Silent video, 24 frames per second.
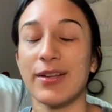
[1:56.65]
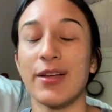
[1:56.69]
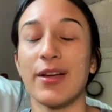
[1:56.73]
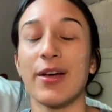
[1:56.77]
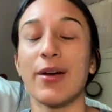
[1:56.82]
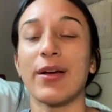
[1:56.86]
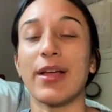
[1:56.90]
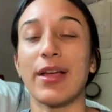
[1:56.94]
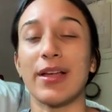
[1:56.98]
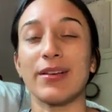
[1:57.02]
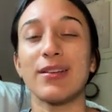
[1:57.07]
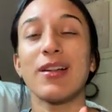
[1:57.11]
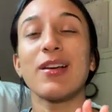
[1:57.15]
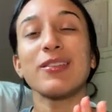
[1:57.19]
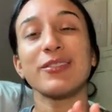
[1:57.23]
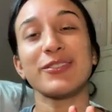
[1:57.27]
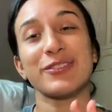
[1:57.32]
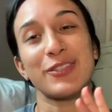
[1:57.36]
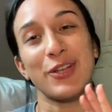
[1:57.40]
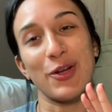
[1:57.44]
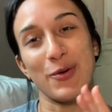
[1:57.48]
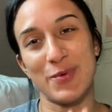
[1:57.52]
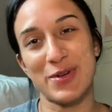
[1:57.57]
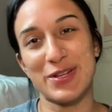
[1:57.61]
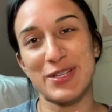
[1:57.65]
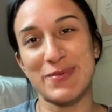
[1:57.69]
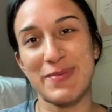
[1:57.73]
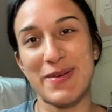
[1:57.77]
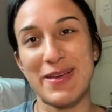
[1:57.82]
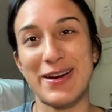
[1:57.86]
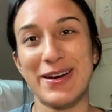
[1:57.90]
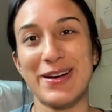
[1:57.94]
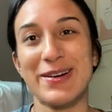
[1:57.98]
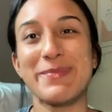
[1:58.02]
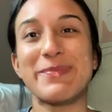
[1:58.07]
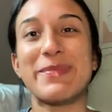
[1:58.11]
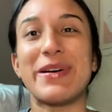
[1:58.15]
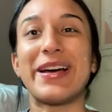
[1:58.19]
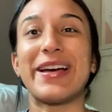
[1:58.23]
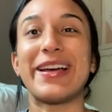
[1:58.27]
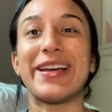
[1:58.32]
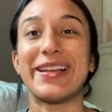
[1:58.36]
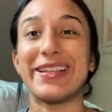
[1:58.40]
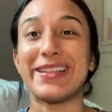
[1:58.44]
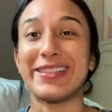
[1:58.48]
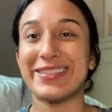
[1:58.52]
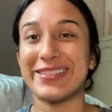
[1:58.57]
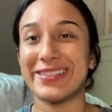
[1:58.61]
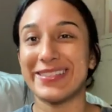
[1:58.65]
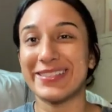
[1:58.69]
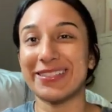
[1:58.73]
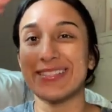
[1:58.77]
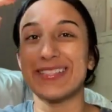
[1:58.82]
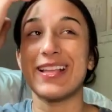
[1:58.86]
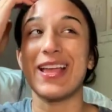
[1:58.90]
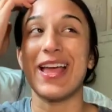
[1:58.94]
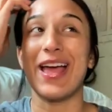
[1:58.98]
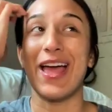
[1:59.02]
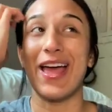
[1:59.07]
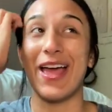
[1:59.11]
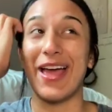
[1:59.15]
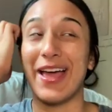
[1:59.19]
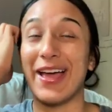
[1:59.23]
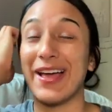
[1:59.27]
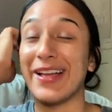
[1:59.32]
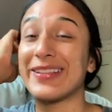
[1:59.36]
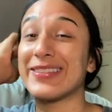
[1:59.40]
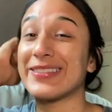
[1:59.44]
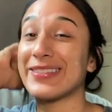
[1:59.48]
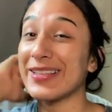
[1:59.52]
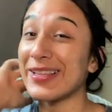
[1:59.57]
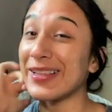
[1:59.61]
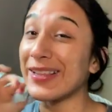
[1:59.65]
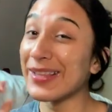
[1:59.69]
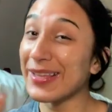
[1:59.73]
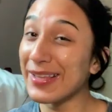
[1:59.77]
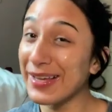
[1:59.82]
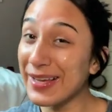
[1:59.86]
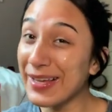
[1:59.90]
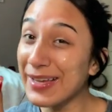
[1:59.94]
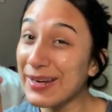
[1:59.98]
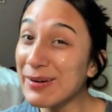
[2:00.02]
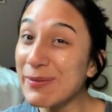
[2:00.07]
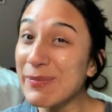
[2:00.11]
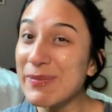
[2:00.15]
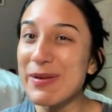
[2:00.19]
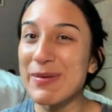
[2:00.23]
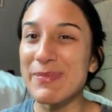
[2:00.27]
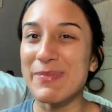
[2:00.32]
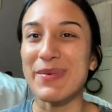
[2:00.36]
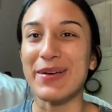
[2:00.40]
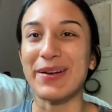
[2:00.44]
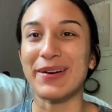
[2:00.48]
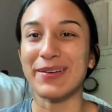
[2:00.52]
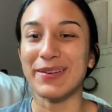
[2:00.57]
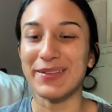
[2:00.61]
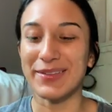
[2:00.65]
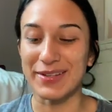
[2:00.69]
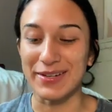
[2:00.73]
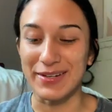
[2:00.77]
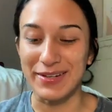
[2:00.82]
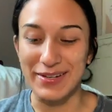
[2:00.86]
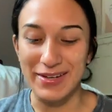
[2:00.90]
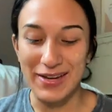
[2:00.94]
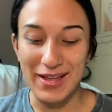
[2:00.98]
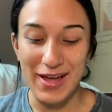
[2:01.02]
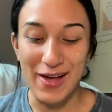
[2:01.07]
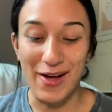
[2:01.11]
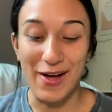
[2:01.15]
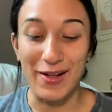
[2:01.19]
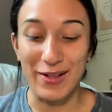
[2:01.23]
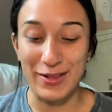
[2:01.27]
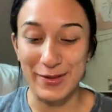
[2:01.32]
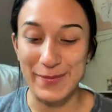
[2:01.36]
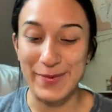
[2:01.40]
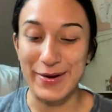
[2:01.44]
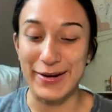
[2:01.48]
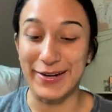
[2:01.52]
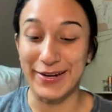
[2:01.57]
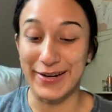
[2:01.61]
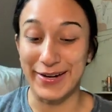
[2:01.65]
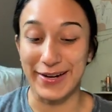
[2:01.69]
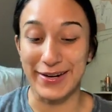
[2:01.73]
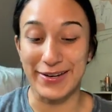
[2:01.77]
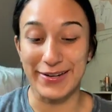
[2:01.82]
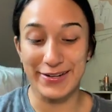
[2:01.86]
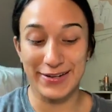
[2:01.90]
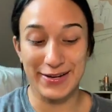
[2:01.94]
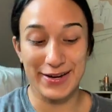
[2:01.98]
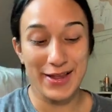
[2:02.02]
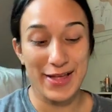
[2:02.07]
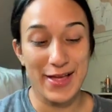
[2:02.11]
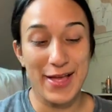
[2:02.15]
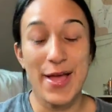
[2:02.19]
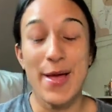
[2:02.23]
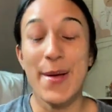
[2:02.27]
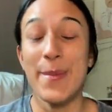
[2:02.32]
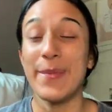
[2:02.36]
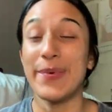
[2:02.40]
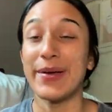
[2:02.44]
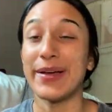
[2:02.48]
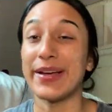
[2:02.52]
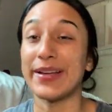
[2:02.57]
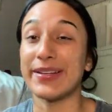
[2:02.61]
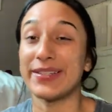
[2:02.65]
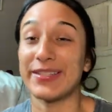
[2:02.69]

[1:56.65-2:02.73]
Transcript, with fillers: okay, not so much better, but it's, It's a little bit better than All American, but I